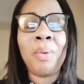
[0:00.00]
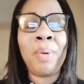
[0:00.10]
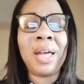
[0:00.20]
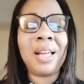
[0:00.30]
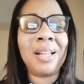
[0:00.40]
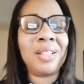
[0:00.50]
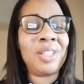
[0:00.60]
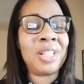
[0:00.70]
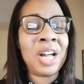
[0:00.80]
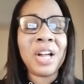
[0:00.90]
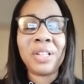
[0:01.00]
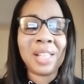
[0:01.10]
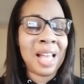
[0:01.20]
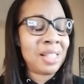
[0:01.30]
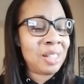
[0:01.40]
But share your
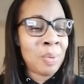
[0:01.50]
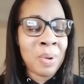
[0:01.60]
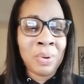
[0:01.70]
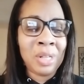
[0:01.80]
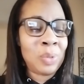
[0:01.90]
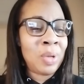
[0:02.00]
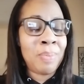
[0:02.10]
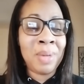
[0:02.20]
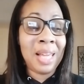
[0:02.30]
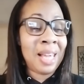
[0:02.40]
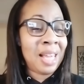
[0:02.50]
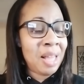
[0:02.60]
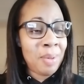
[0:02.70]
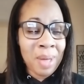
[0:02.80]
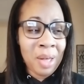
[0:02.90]
testimonies with me.
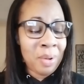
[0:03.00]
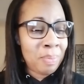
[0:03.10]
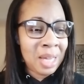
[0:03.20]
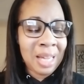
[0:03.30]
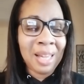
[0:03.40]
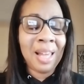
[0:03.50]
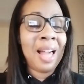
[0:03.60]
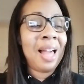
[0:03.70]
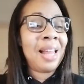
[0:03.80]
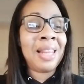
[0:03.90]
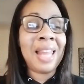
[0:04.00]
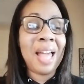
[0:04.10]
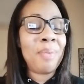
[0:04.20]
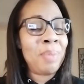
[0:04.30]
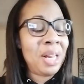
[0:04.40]
Email me.
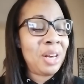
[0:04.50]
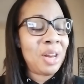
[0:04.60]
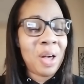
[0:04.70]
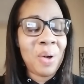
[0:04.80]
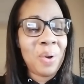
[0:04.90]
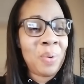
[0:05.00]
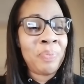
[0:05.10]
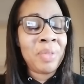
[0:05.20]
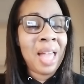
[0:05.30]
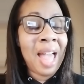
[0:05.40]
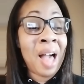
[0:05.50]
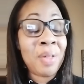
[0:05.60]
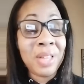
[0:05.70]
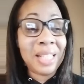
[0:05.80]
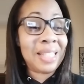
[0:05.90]
Let me know
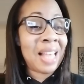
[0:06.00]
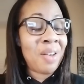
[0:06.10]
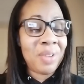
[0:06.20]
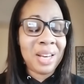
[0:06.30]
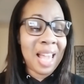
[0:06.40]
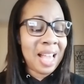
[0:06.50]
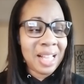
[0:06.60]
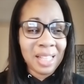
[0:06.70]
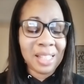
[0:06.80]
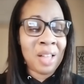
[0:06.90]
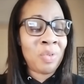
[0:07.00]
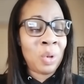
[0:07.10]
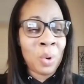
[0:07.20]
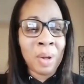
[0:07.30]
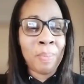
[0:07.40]
how these seven days
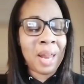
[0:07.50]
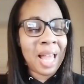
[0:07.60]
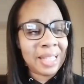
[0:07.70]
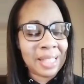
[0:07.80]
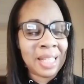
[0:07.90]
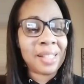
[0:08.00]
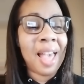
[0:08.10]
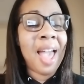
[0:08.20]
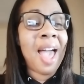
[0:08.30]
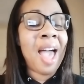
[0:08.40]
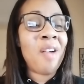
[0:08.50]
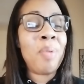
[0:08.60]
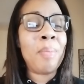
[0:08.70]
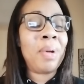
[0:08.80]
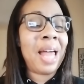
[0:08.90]
of glory blessings
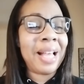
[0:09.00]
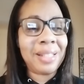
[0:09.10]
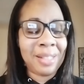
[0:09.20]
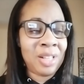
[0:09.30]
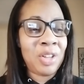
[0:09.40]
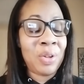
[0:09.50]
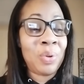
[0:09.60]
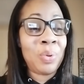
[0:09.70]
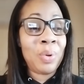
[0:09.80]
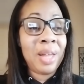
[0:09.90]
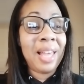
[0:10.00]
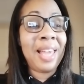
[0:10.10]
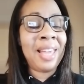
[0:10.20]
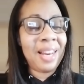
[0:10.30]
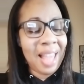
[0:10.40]
have been blessing you
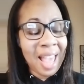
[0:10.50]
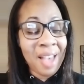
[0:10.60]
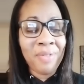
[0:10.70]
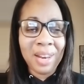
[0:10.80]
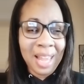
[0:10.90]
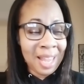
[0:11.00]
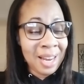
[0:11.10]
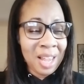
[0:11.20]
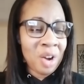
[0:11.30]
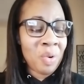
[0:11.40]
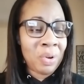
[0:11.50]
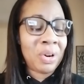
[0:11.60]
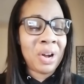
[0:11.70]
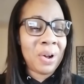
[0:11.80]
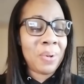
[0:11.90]
in heaven and here
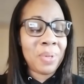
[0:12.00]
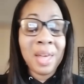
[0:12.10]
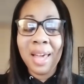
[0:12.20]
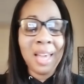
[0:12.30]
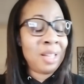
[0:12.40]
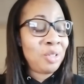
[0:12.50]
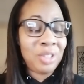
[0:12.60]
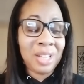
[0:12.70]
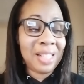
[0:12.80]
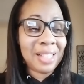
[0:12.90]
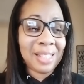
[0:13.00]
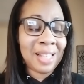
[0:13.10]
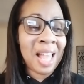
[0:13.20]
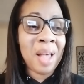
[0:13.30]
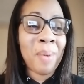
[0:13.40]
on earth. In
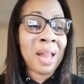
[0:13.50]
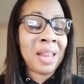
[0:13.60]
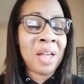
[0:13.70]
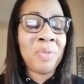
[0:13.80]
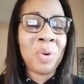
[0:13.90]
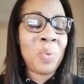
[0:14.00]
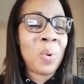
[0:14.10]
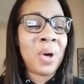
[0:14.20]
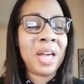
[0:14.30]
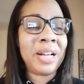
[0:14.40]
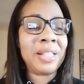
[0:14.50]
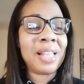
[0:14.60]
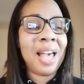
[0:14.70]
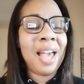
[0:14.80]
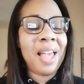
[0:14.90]
Jesus' name, I love you,
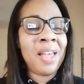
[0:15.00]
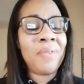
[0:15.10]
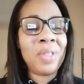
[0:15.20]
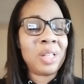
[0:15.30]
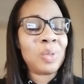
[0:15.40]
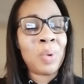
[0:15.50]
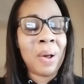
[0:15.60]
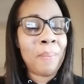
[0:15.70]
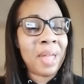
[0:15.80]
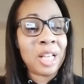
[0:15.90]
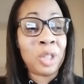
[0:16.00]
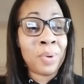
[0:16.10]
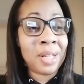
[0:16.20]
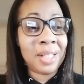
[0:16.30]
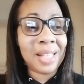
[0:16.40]
warriors. If this word
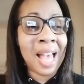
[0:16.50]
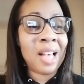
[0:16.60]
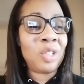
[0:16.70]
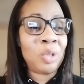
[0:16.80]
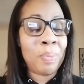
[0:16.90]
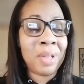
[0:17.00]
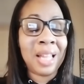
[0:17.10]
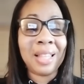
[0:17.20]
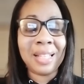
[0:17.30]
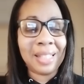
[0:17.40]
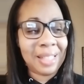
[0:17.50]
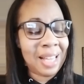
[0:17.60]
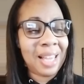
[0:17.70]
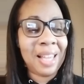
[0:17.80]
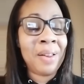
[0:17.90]
bless you, I just ask you plant the
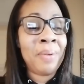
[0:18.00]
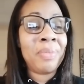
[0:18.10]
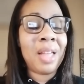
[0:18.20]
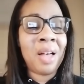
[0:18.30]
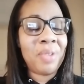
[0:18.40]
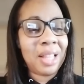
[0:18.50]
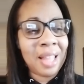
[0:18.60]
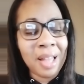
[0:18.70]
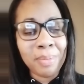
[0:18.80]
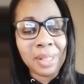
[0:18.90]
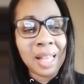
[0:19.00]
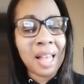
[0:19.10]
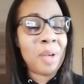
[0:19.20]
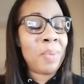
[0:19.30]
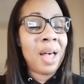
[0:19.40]
seed of a thumbs
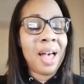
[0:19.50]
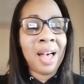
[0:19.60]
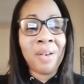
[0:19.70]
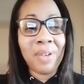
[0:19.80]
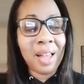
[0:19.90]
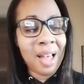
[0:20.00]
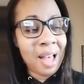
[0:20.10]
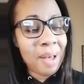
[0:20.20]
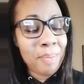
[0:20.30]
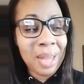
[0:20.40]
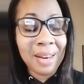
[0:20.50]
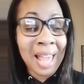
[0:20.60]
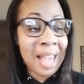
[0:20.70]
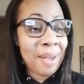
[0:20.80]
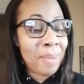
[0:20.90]
up, of a
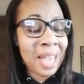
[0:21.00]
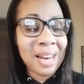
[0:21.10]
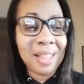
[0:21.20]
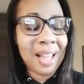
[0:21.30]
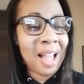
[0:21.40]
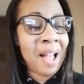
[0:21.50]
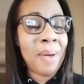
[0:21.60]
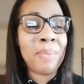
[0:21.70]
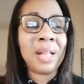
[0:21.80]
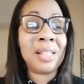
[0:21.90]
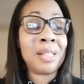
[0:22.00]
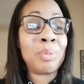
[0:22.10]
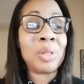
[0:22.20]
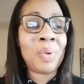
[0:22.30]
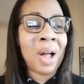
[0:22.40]
comment, amen in the comments,
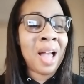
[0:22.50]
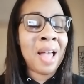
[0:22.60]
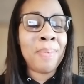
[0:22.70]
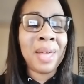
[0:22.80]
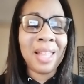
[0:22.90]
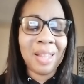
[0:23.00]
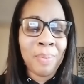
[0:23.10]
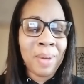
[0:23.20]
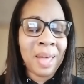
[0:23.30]
subscribe, hit the